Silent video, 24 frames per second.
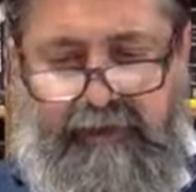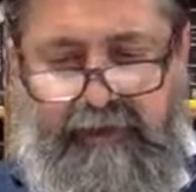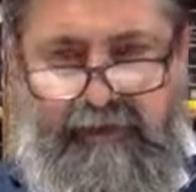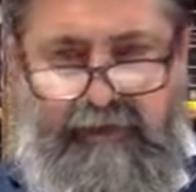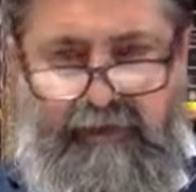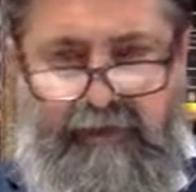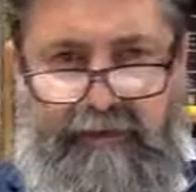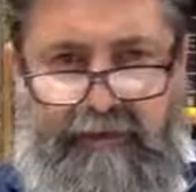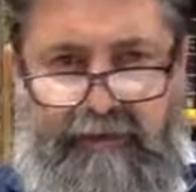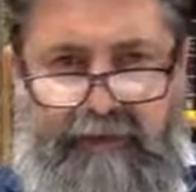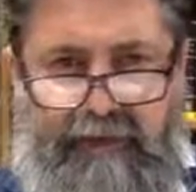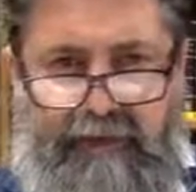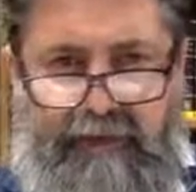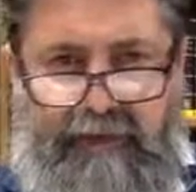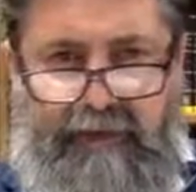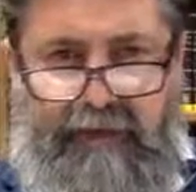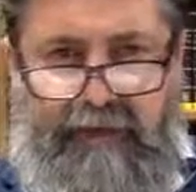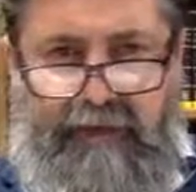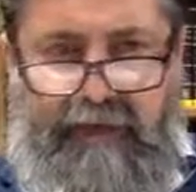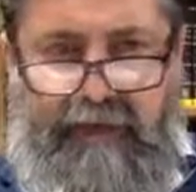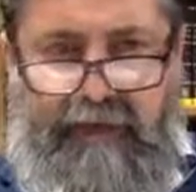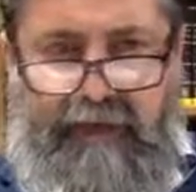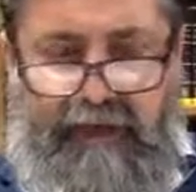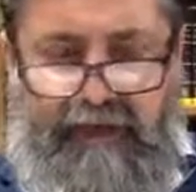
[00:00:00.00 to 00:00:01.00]
the man
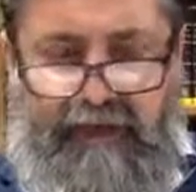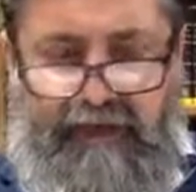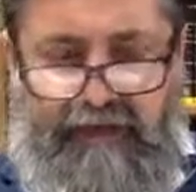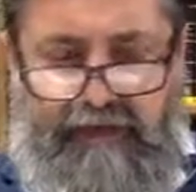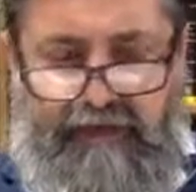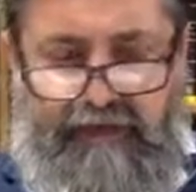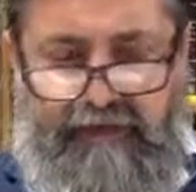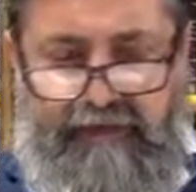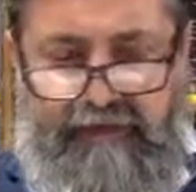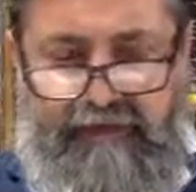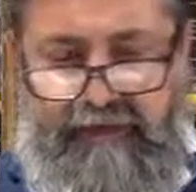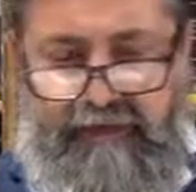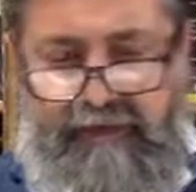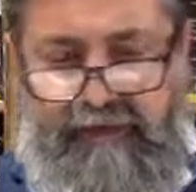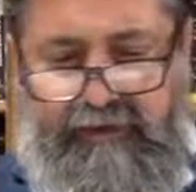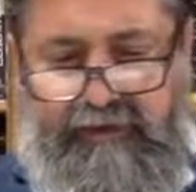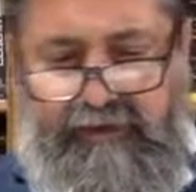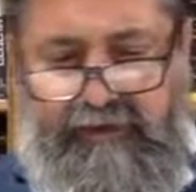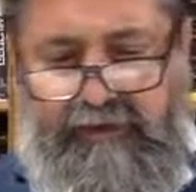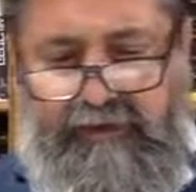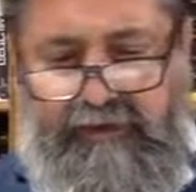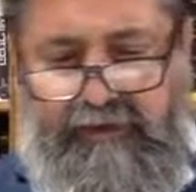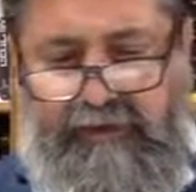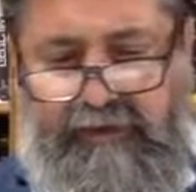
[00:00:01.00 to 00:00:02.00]
of God. You
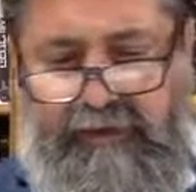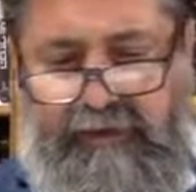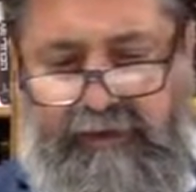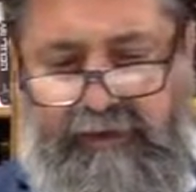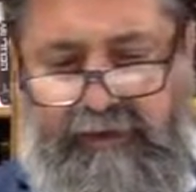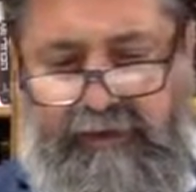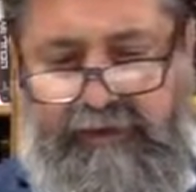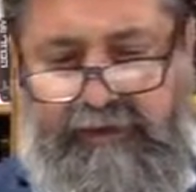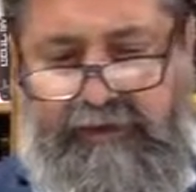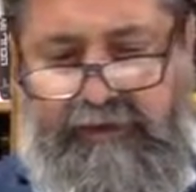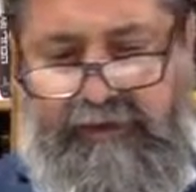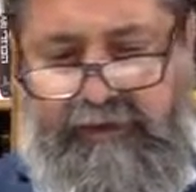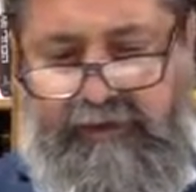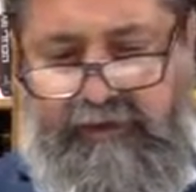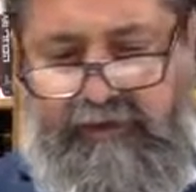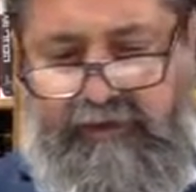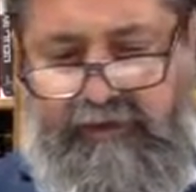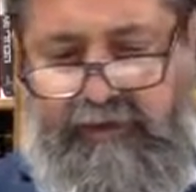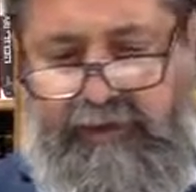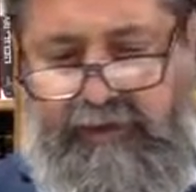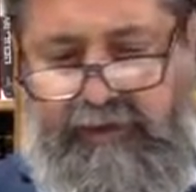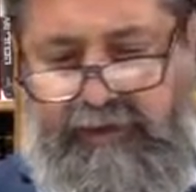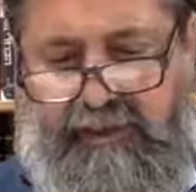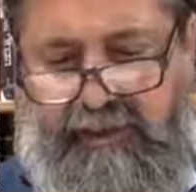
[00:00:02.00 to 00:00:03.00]
know, in essence,
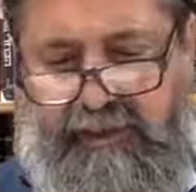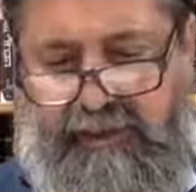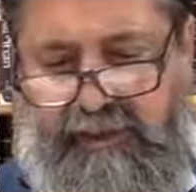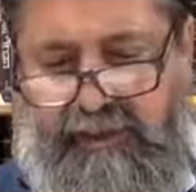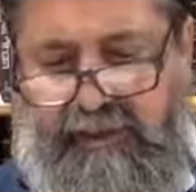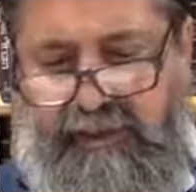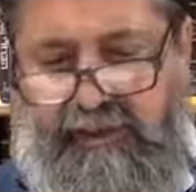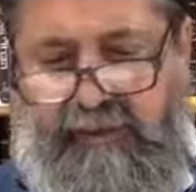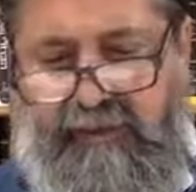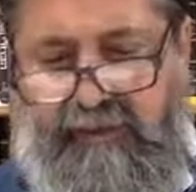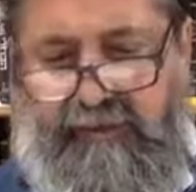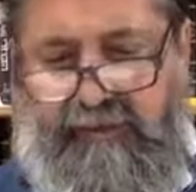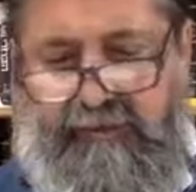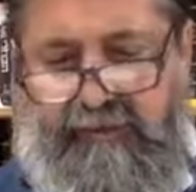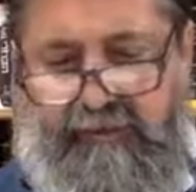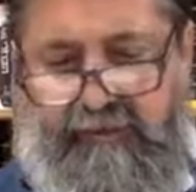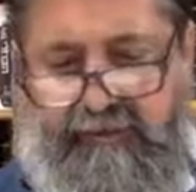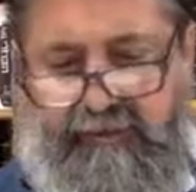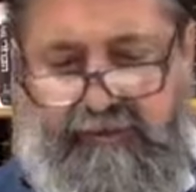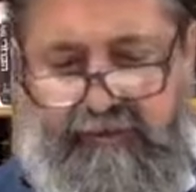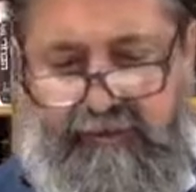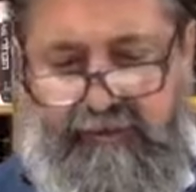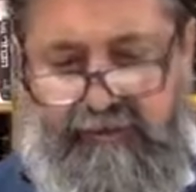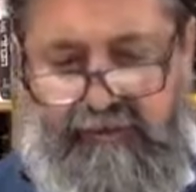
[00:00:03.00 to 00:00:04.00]
what she's saying
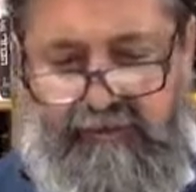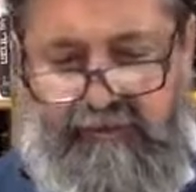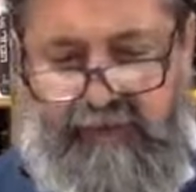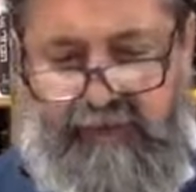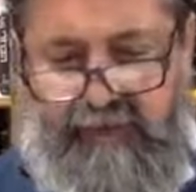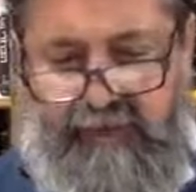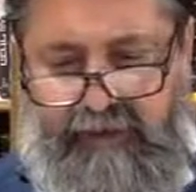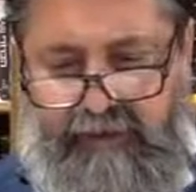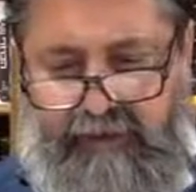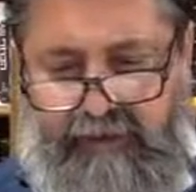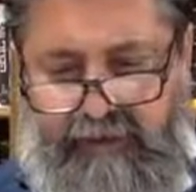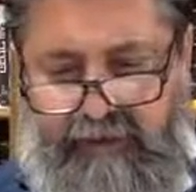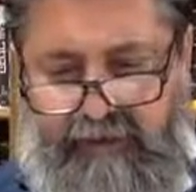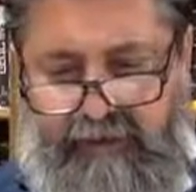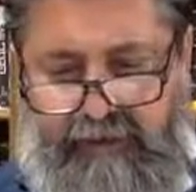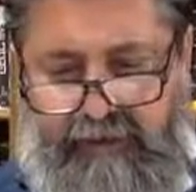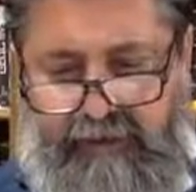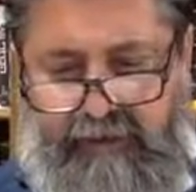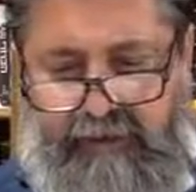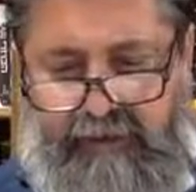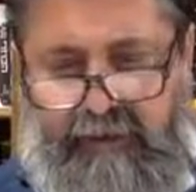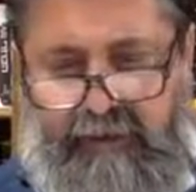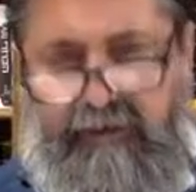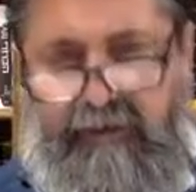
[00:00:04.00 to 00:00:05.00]

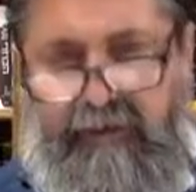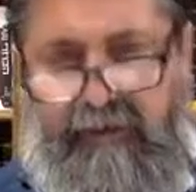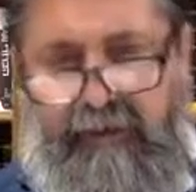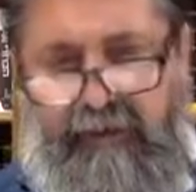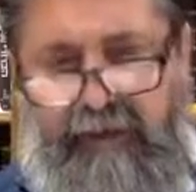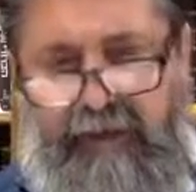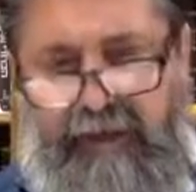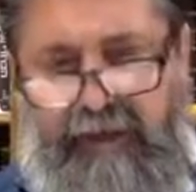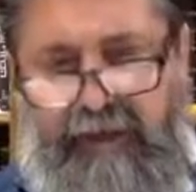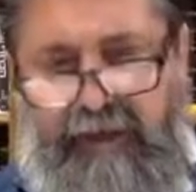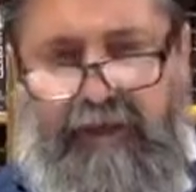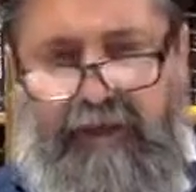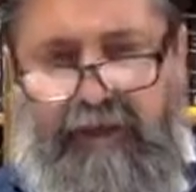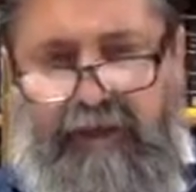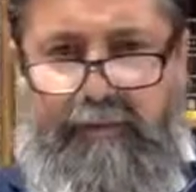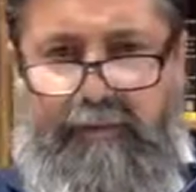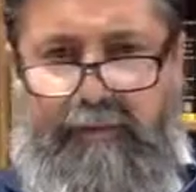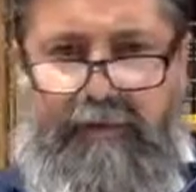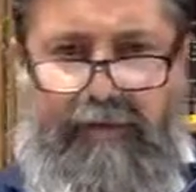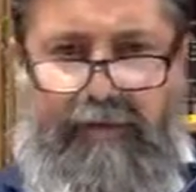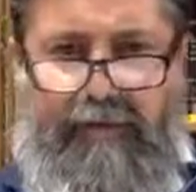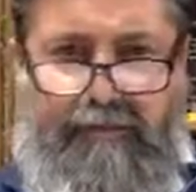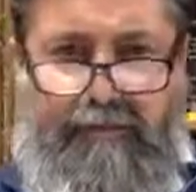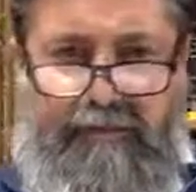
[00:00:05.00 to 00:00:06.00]
that there'll be a lot of
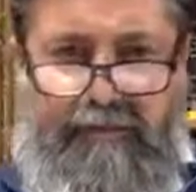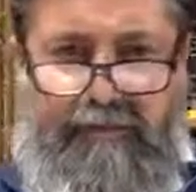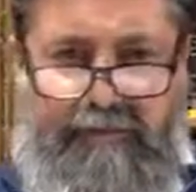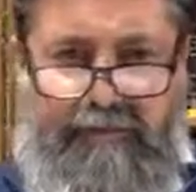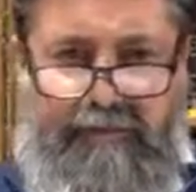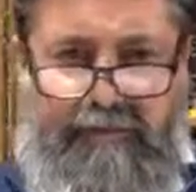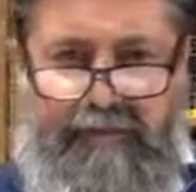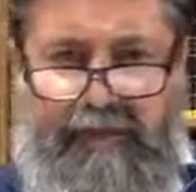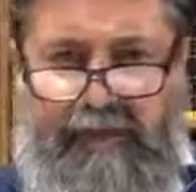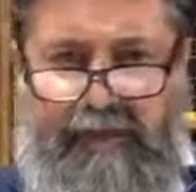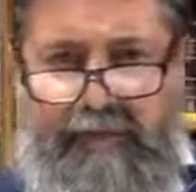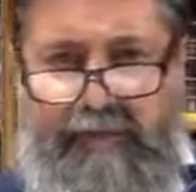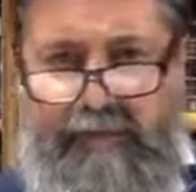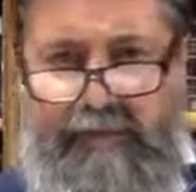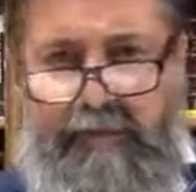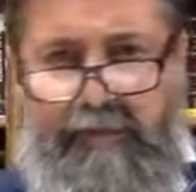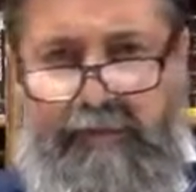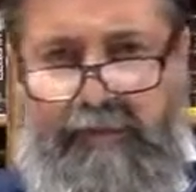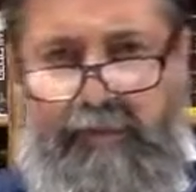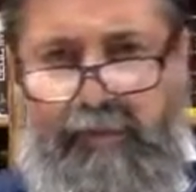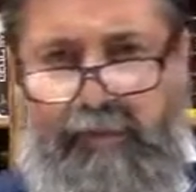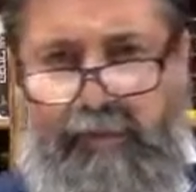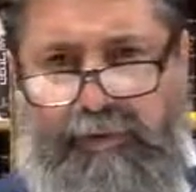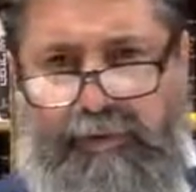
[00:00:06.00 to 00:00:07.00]
problems. Many
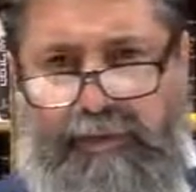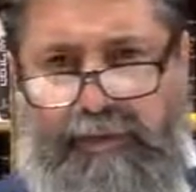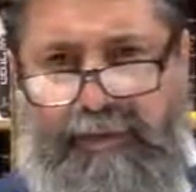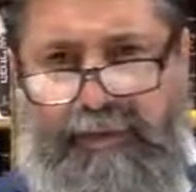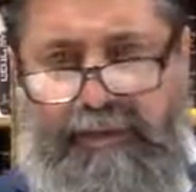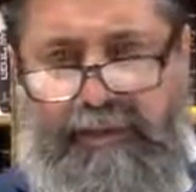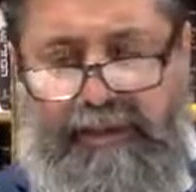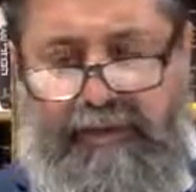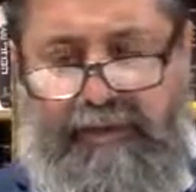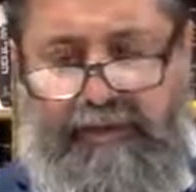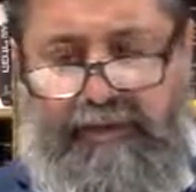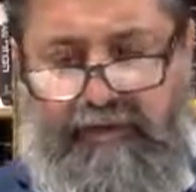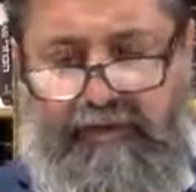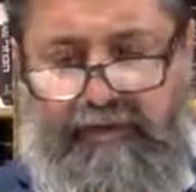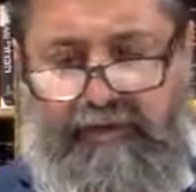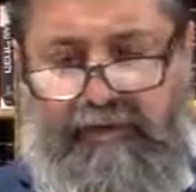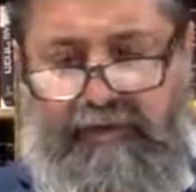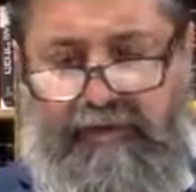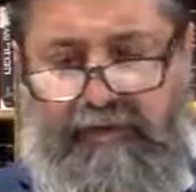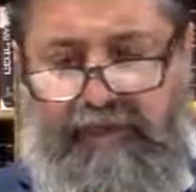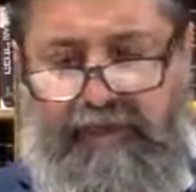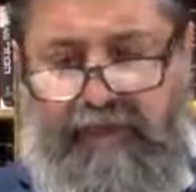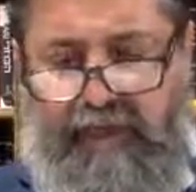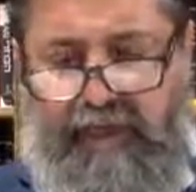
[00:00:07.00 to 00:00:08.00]
people will sin, there'll be
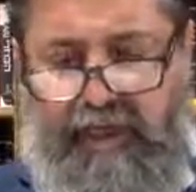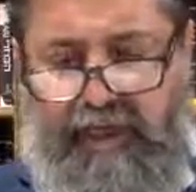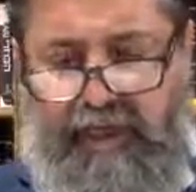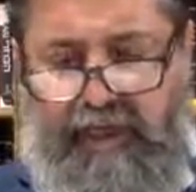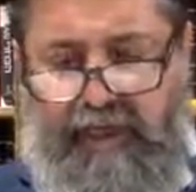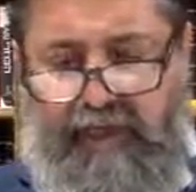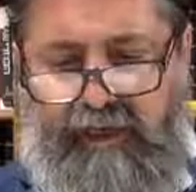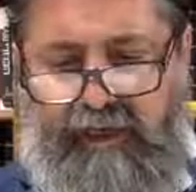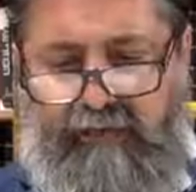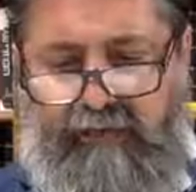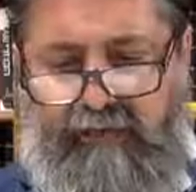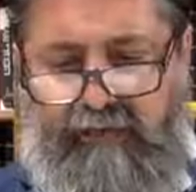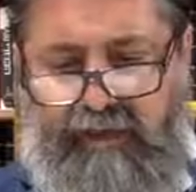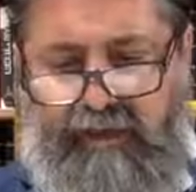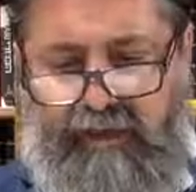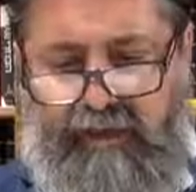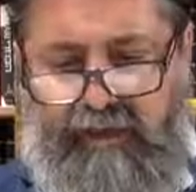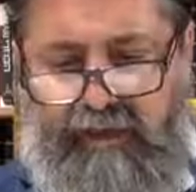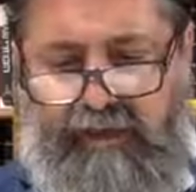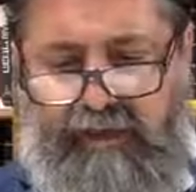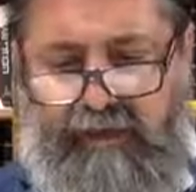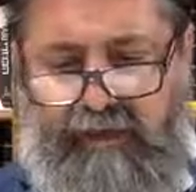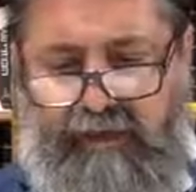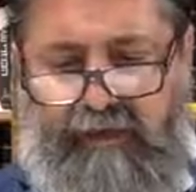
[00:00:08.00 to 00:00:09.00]
Rashaim,
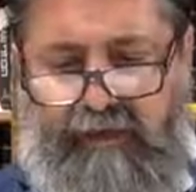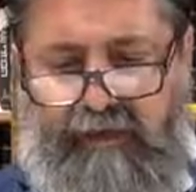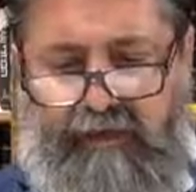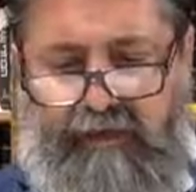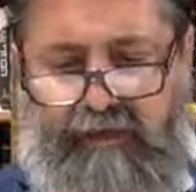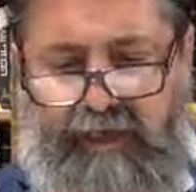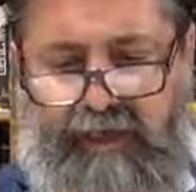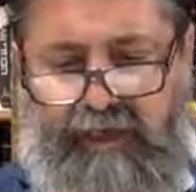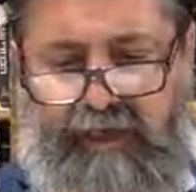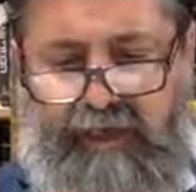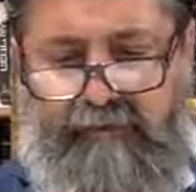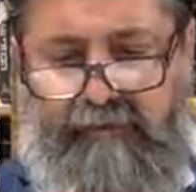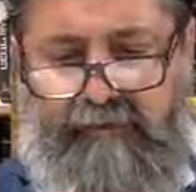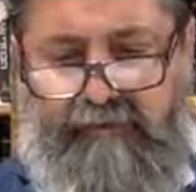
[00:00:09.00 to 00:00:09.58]
but